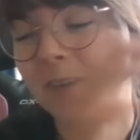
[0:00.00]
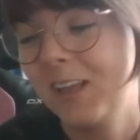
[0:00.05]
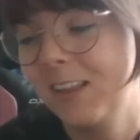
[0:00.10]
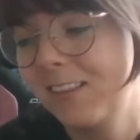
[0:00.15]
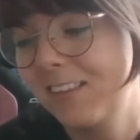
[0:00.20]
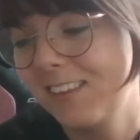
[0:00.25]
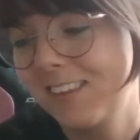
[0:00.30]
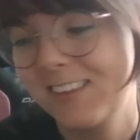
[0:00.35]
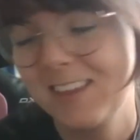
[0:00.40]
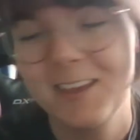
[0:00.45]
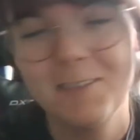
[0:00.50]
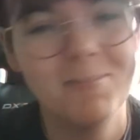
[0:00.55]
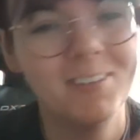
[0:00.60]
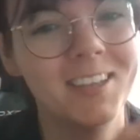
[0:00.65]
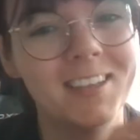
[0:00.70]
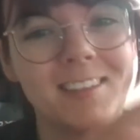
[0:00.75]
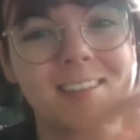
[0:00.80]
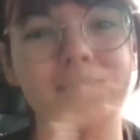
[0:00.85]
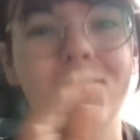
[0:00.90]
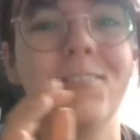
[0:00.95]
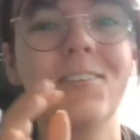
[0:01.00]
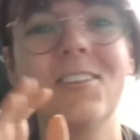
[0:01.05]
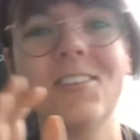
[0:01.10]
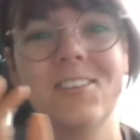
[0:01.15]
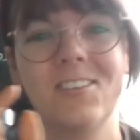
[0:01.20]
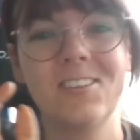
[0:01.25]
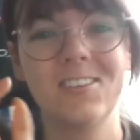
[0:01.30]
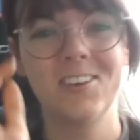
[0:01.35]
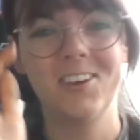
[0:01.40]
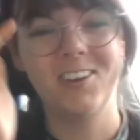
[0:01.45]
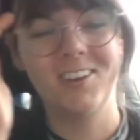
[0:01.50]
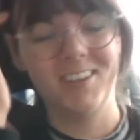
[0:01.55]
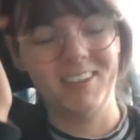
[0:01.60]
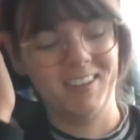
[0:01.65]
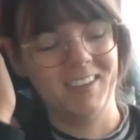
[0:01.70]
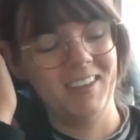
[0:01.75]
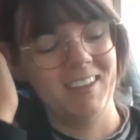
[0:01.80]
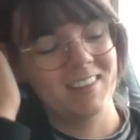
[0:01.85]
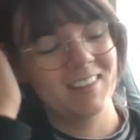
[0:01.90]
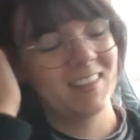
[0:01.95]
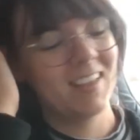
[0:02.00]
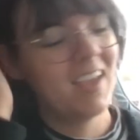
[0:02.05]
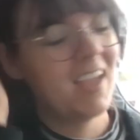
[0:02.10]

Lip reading: meant to say, because I've not started yet.